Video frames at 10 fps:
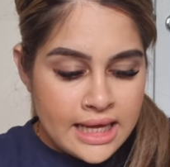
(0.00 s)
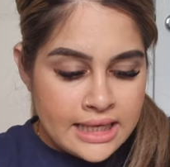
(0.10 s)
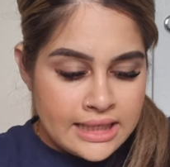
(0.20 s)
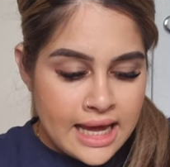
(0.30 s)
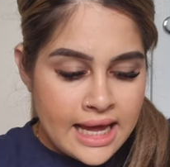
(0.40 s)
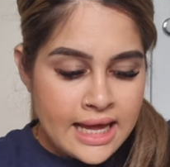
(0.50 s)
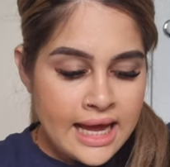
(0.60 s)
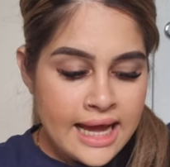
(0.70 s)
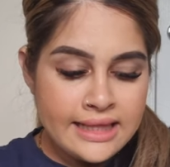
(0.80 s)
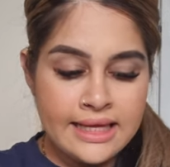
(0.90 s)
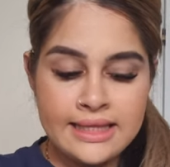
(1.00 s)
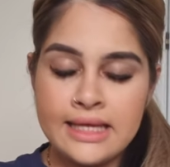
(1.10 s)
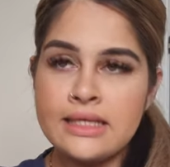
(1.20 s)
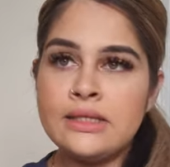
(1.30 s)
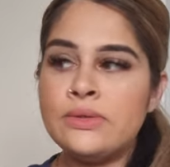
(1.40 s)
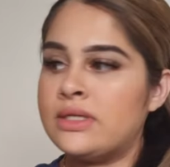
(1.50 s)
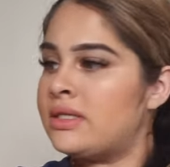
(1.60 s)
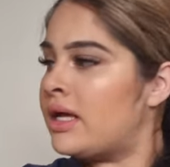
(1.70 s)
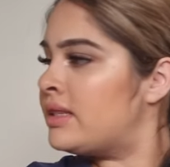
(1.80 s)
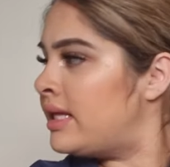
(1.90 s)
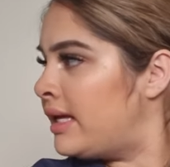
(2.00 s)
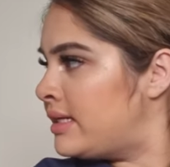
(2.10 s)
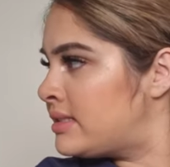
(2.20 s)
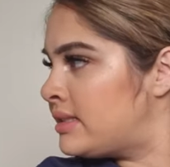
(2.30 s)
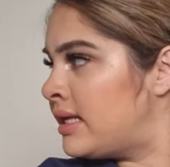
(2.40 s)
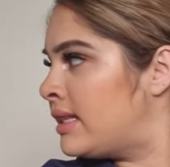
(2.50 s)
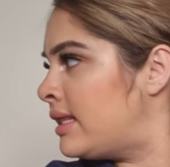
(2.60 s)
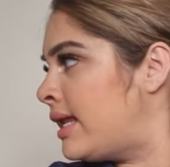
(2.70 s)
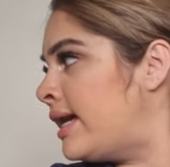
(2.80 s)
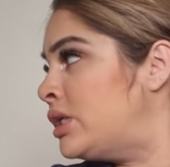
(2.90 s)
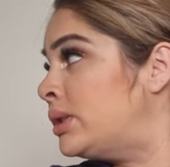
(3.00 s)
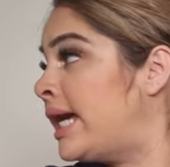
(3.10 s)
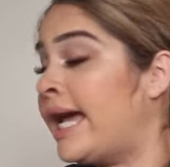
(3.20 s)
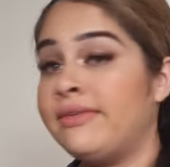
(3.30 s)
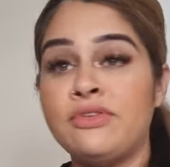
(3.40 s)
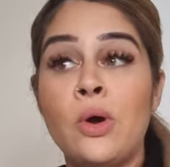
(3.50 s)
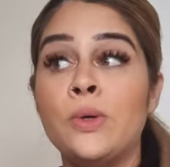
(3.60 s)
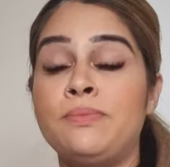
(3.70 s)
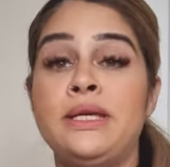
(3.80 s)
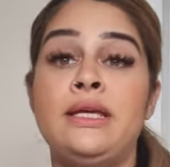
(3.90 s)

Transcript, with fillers: yeah, I think that those are the things that I don't have on me